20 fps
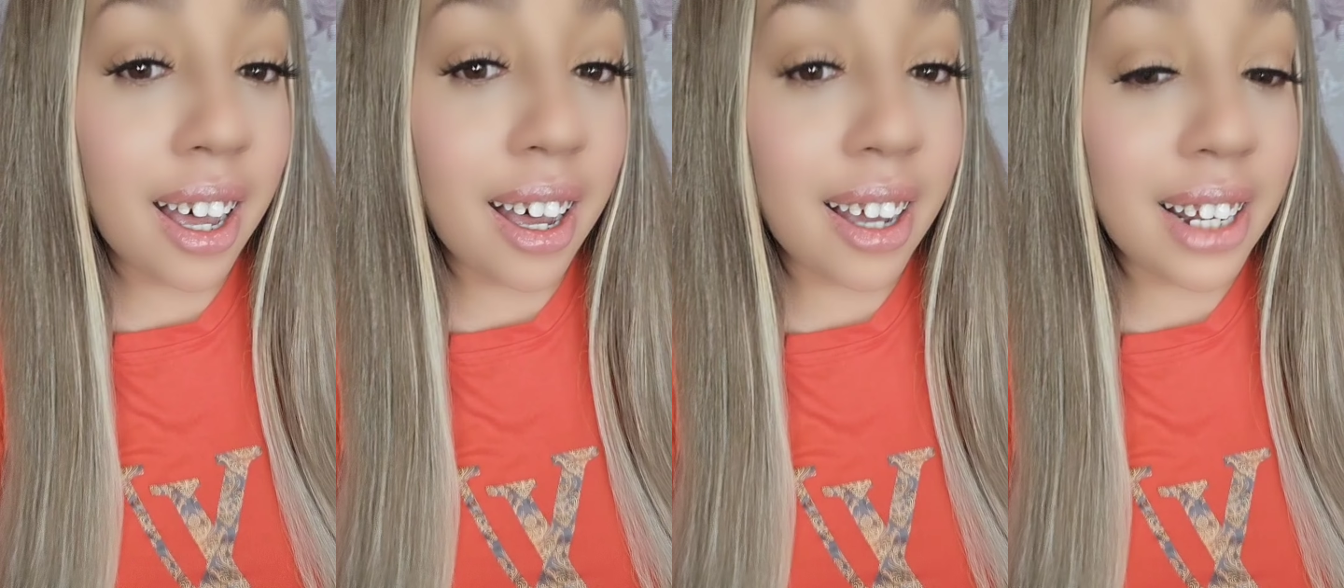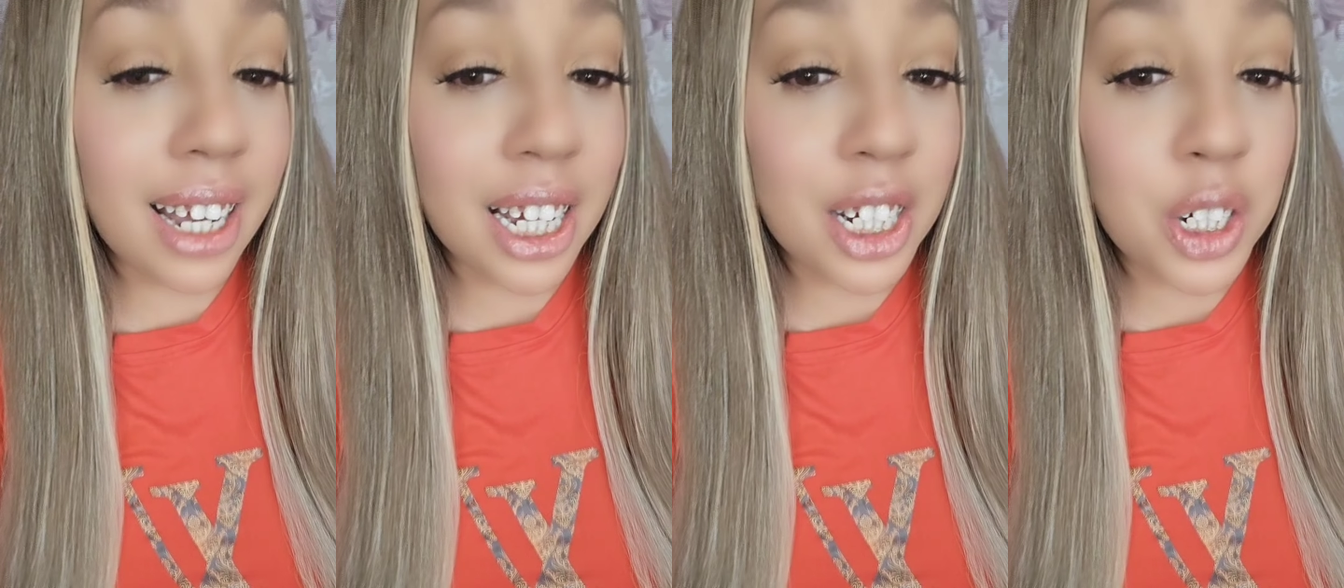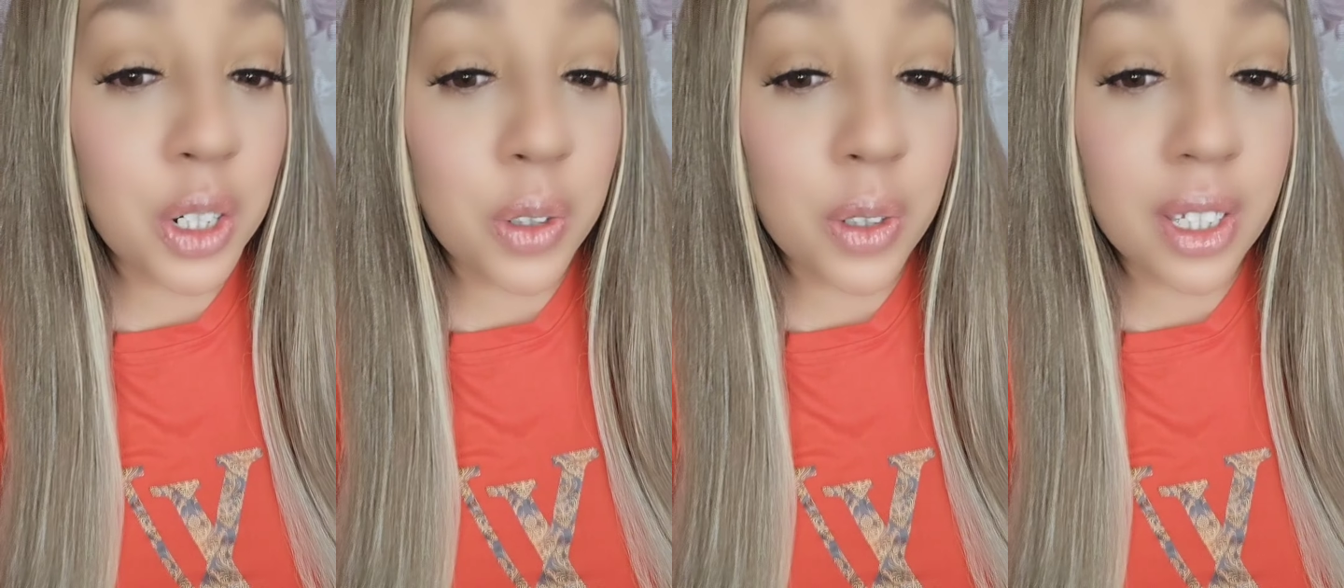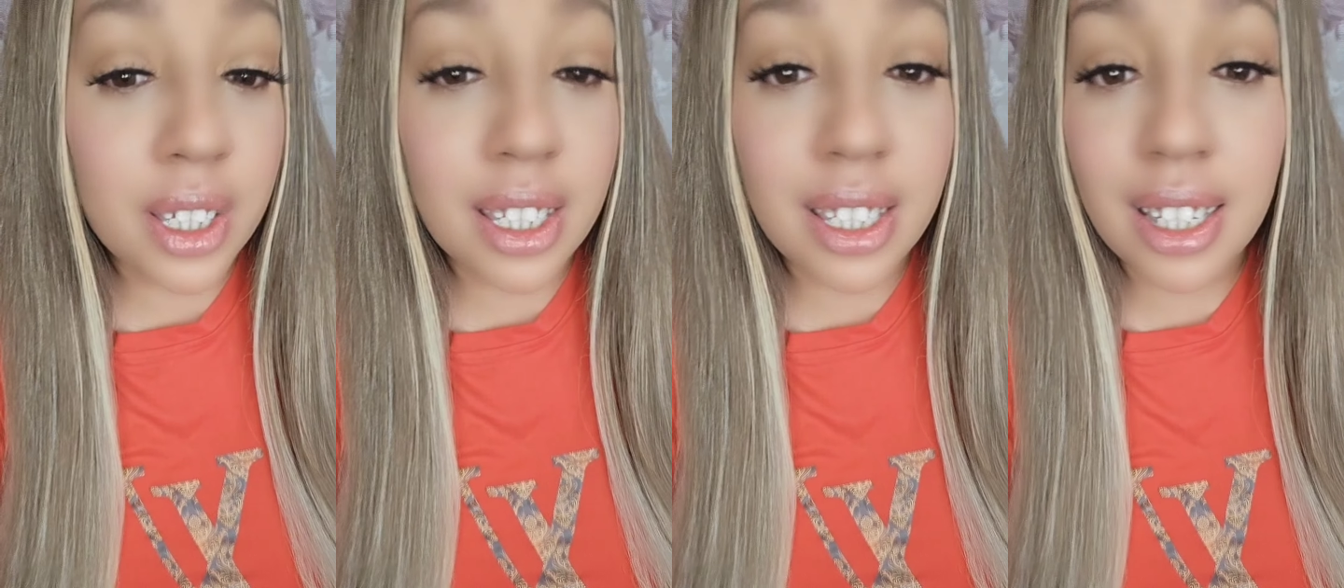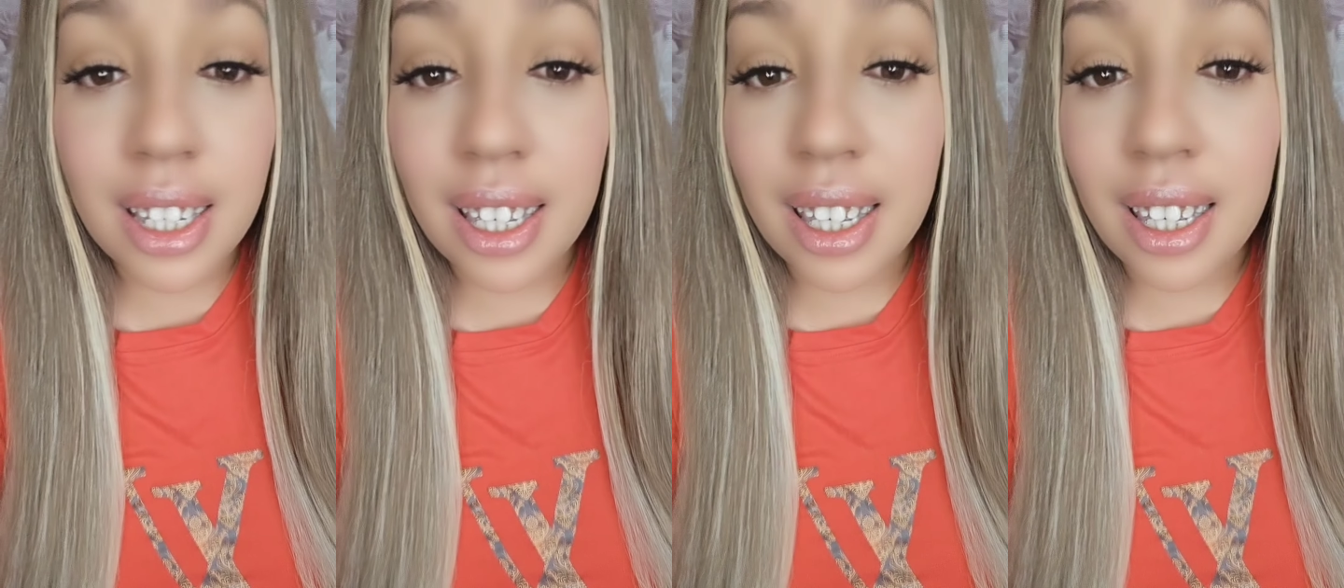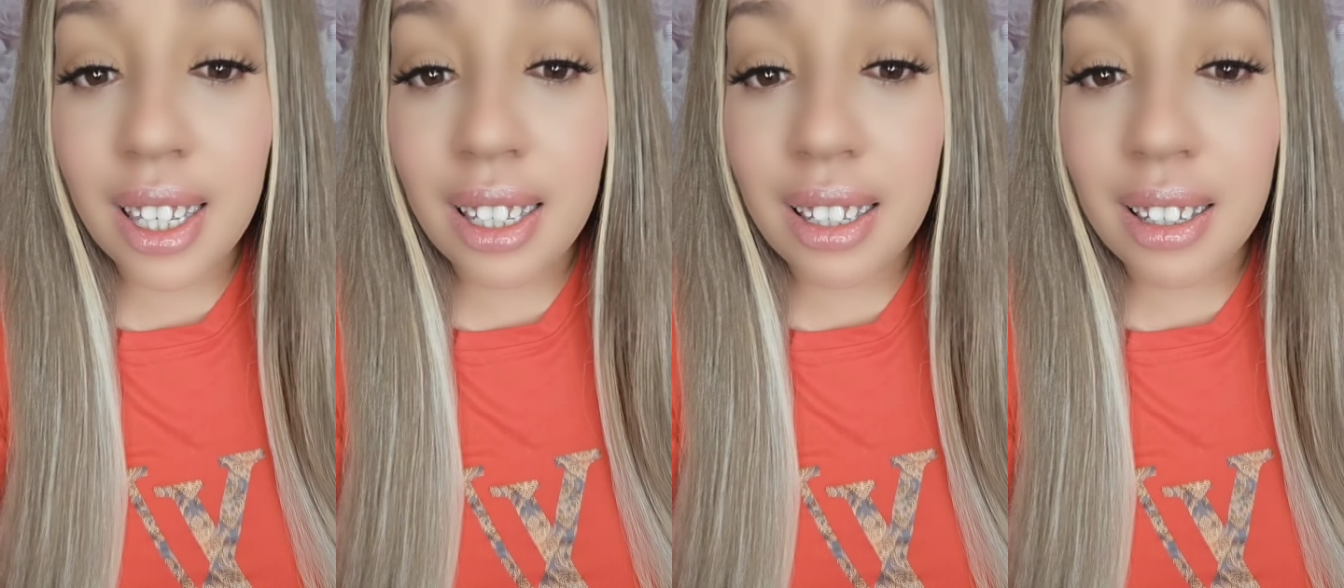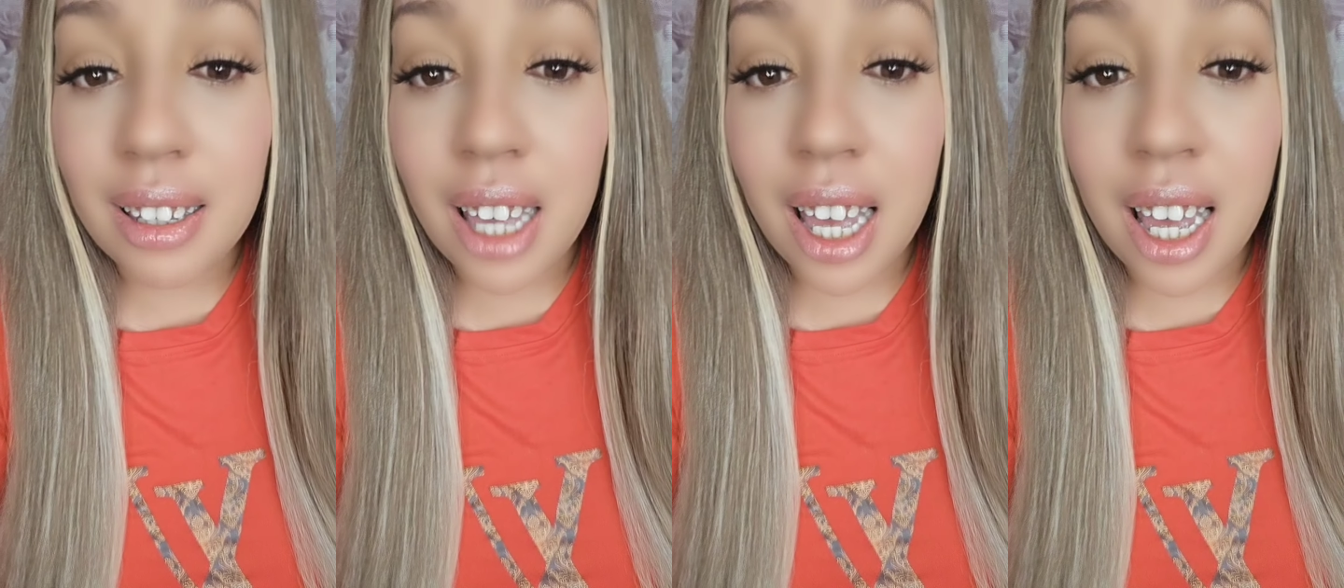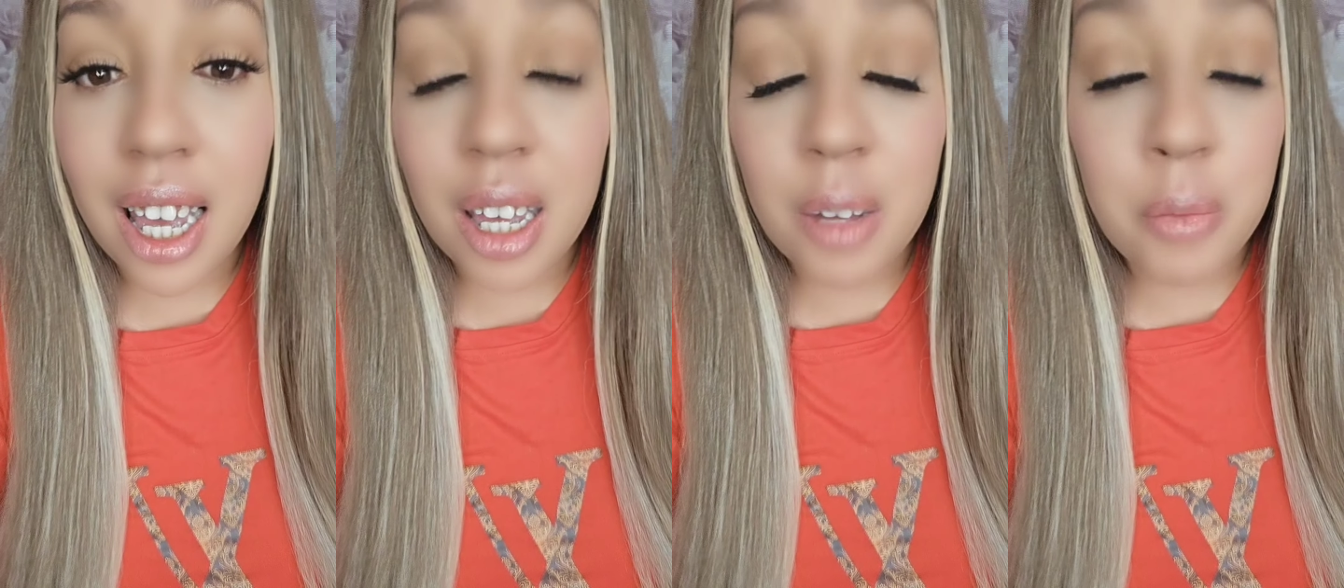And as you can see,
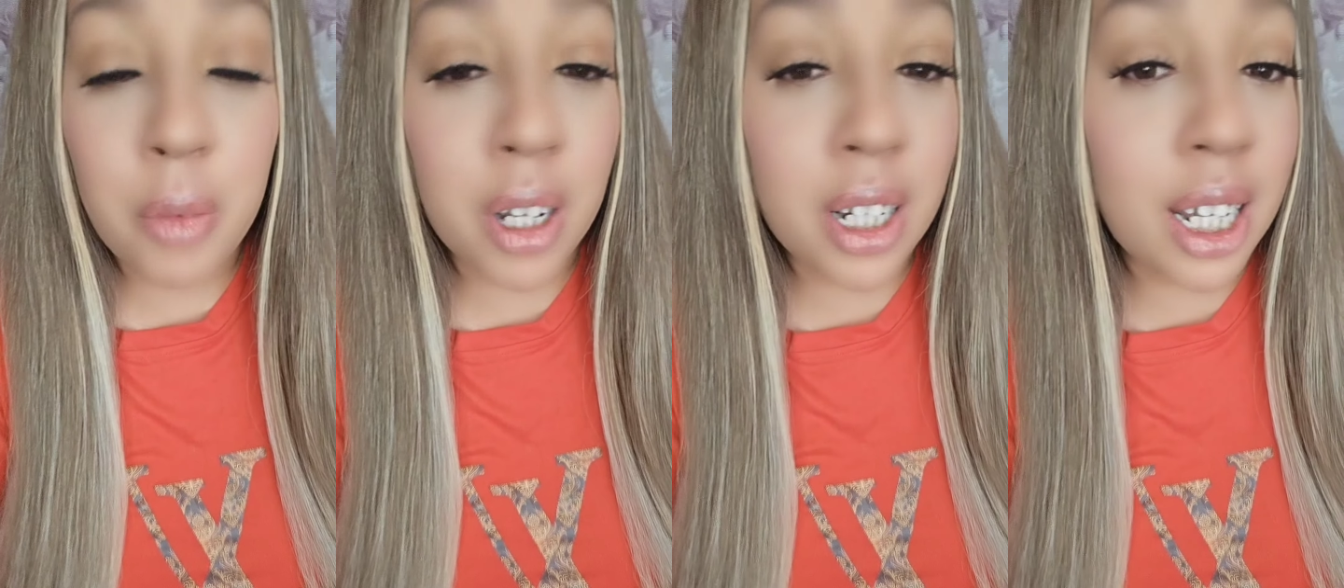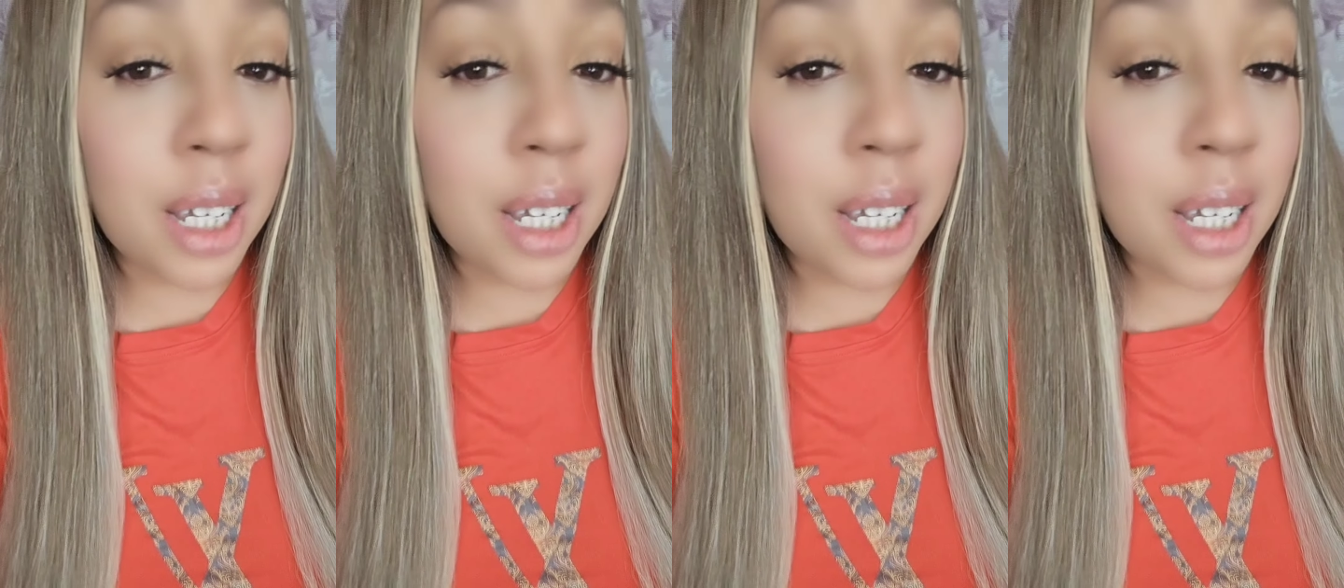my